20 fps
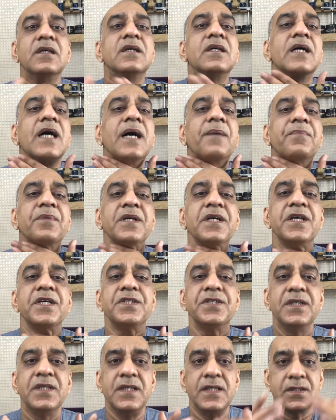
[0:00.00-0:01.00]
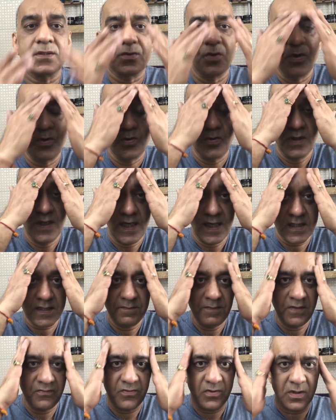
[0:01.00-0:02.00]
application is going to
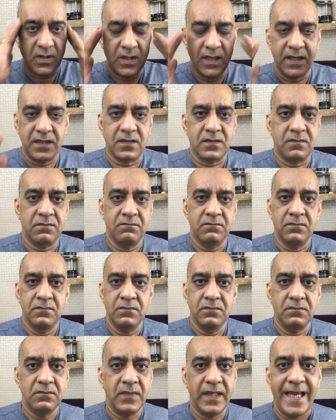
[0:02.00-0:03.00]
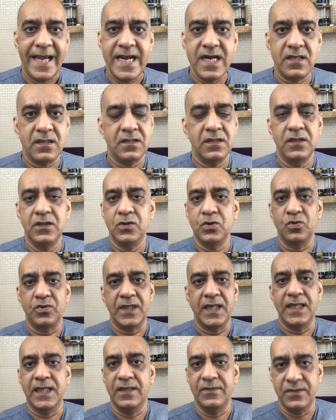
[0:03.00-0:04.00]
last me for the next 8 to
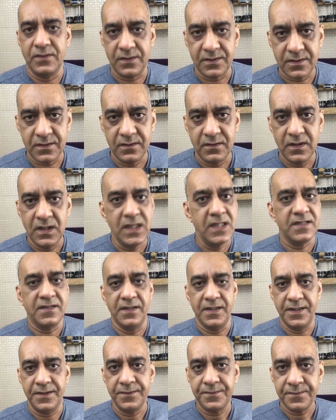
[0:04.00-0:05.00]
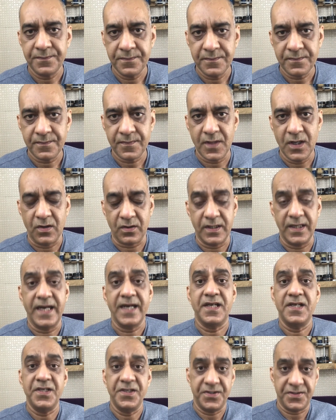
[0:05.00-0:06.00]
10 hours easily, okay,
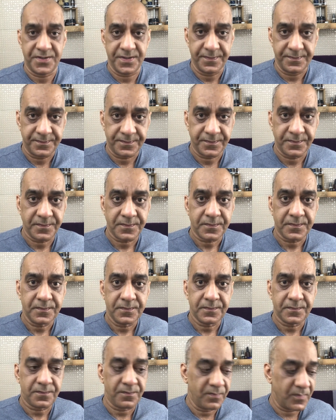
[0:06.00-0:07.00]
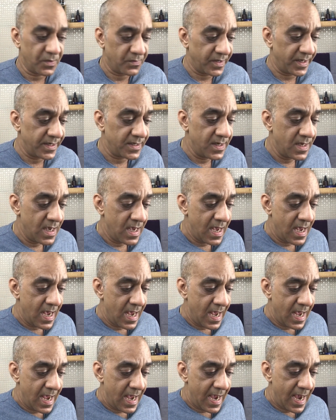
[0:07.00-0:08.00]
at least, right?
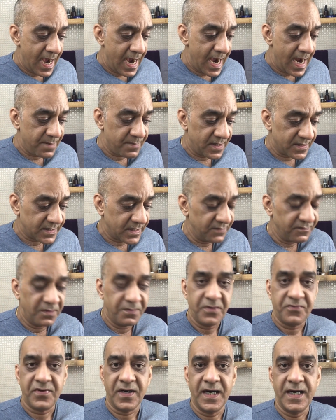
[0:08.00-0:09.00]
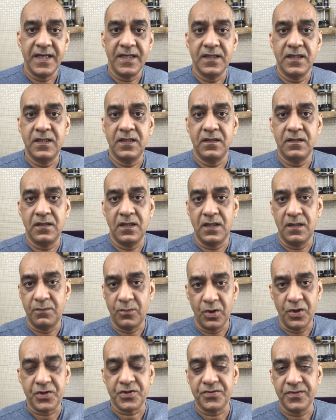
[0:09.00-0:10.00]
And my skin will be fine,
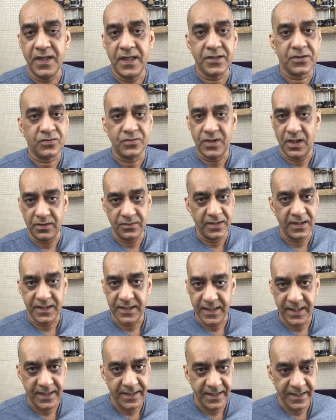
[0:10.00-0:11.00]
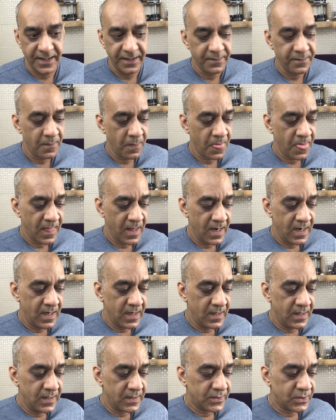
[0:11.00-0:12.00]
moisturized throughout the entire day.
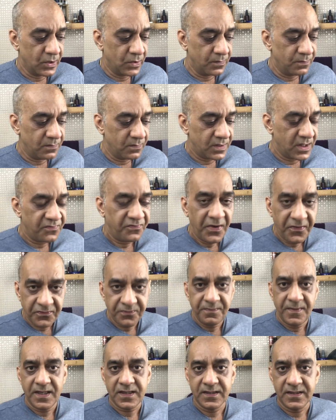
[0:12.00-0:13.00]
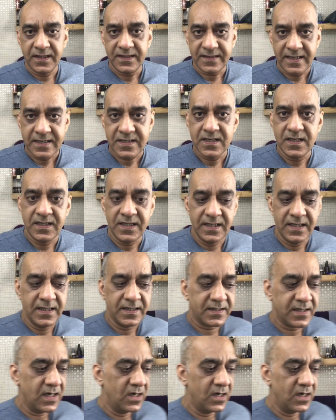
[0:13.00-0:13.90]
So the fifth method essentially is